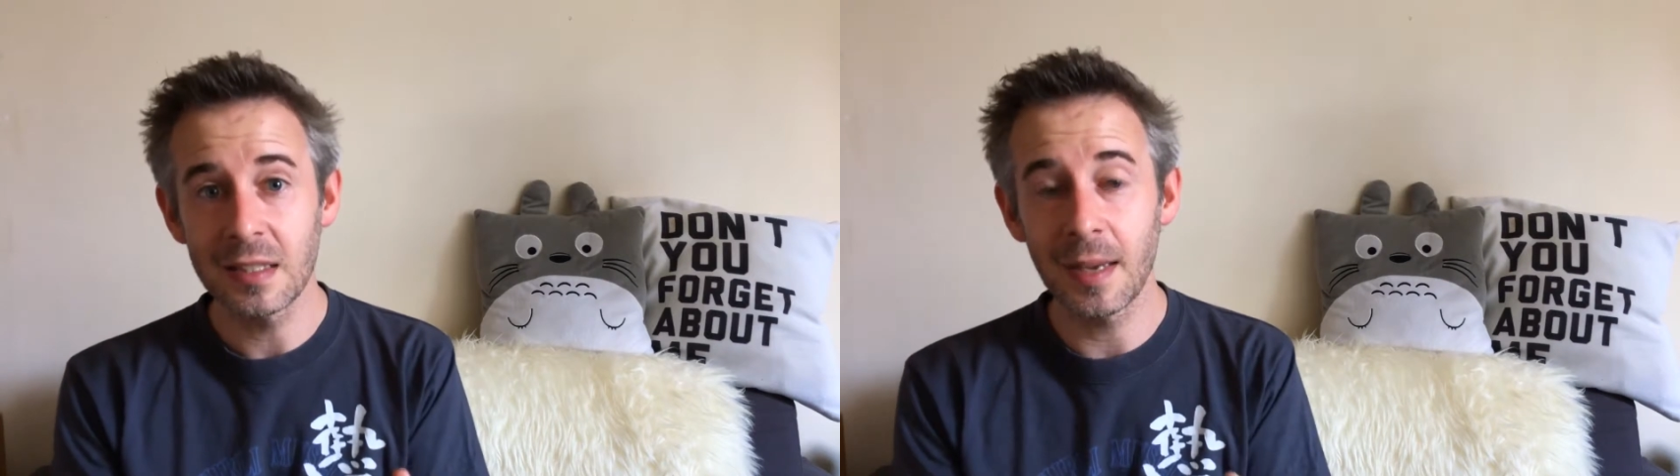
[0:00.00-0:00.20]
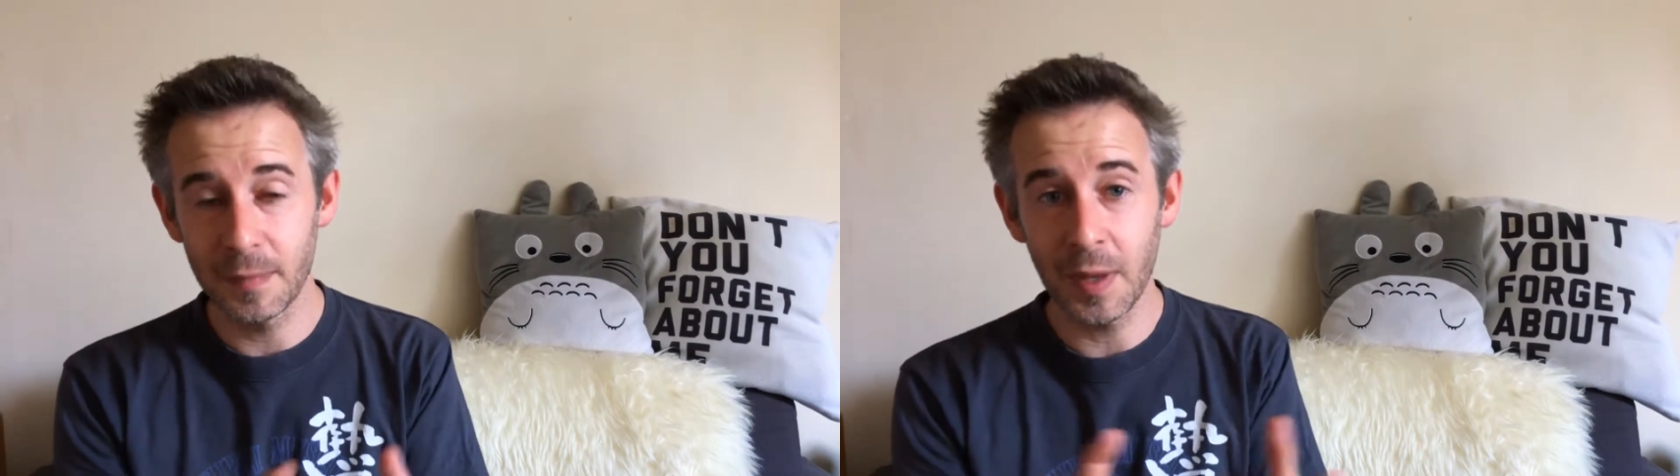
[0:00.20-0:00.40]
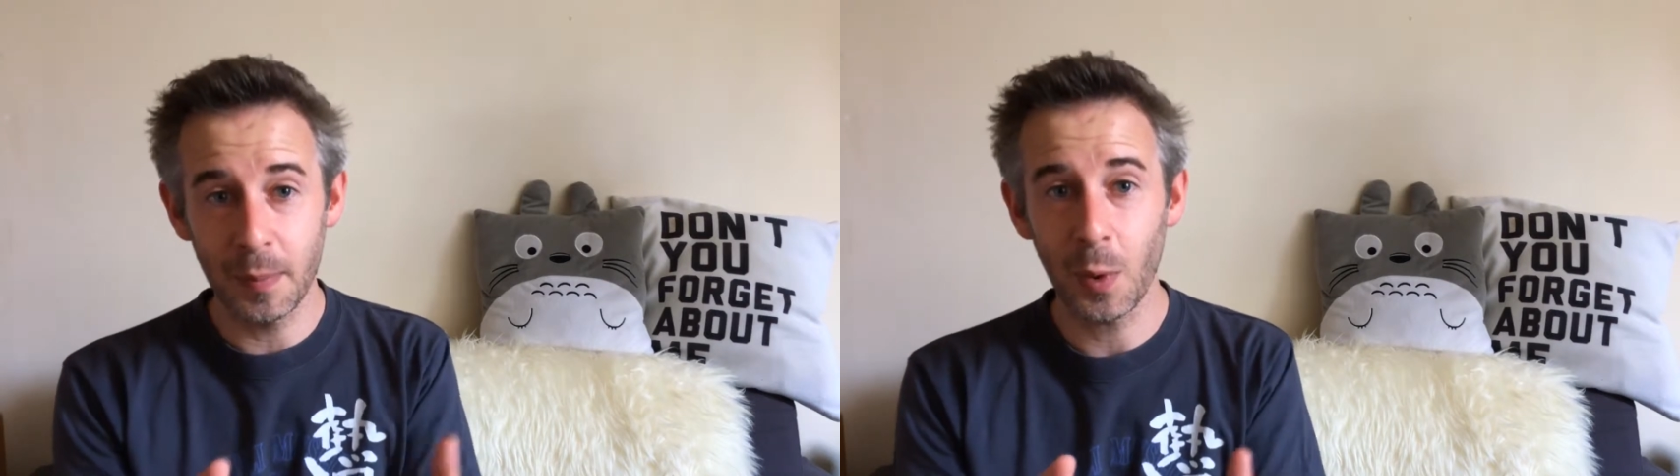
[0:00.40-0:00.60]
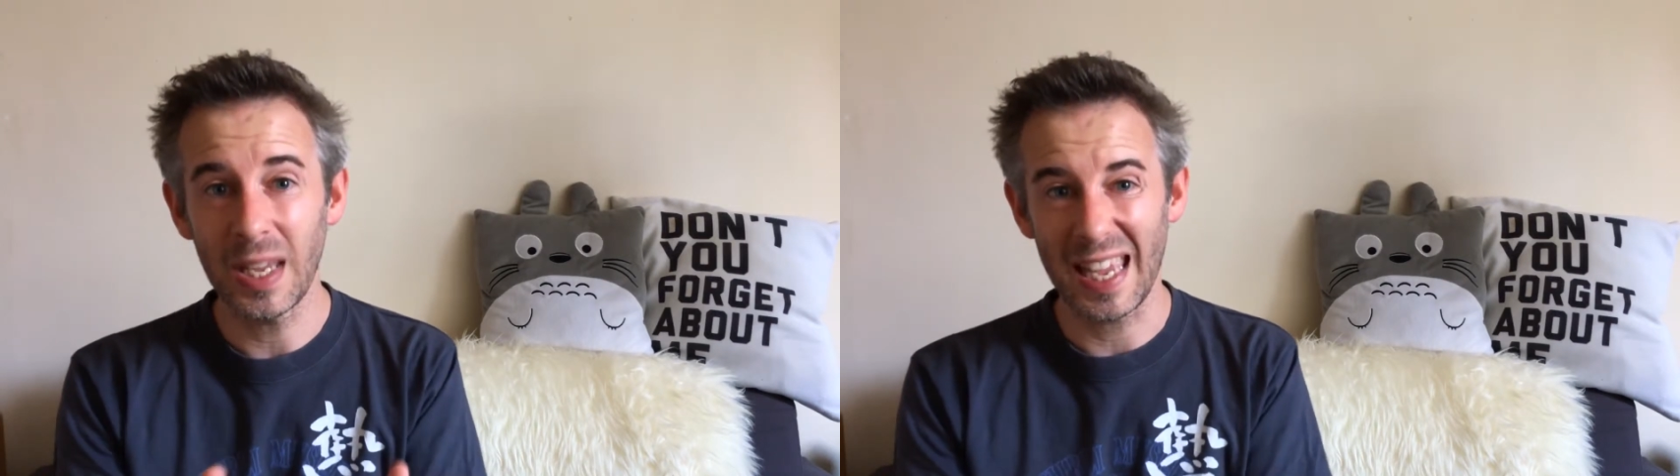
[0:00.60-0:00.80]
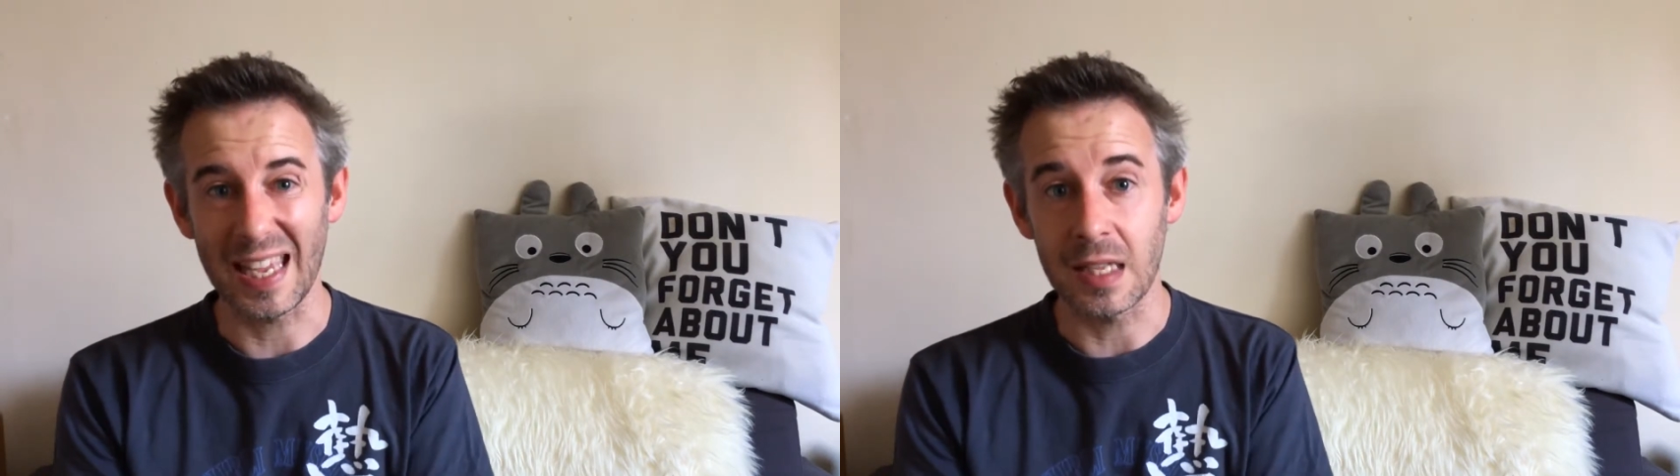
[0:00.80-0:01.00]
the boy
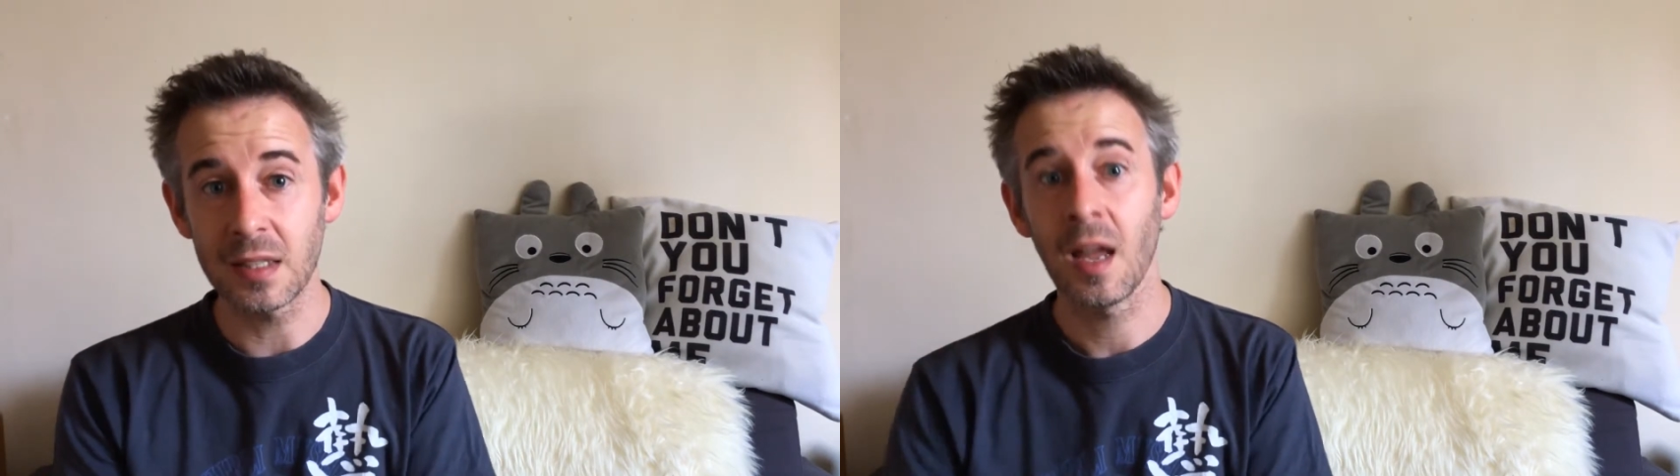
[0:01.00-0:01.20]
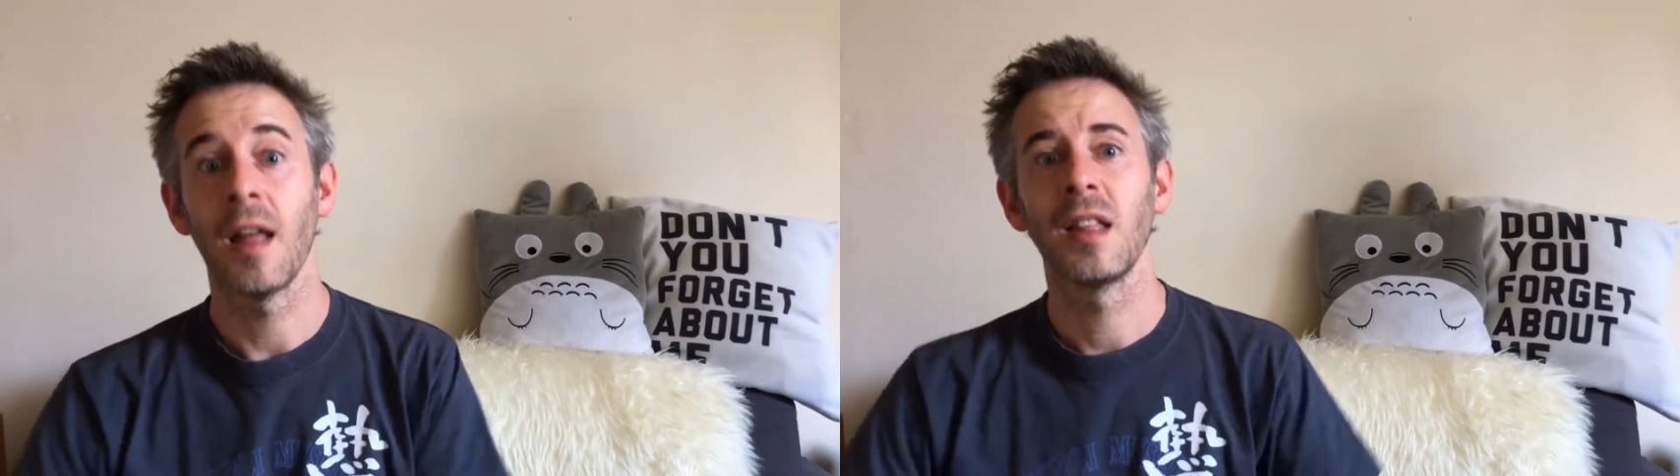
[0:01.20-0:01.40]
is,